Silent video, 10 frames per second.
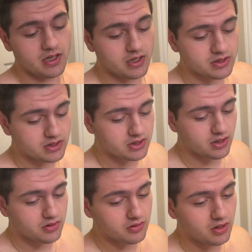
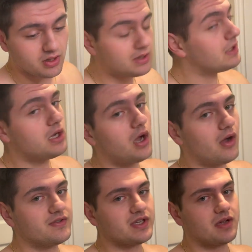So
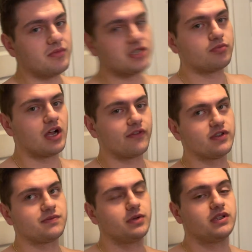obviously I missed
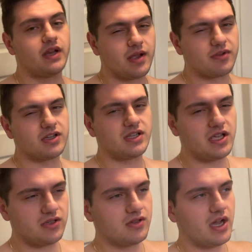breakfast, but today I'm going to
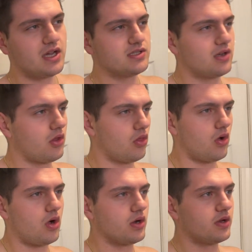take you guys
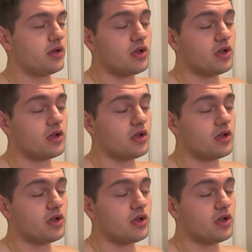along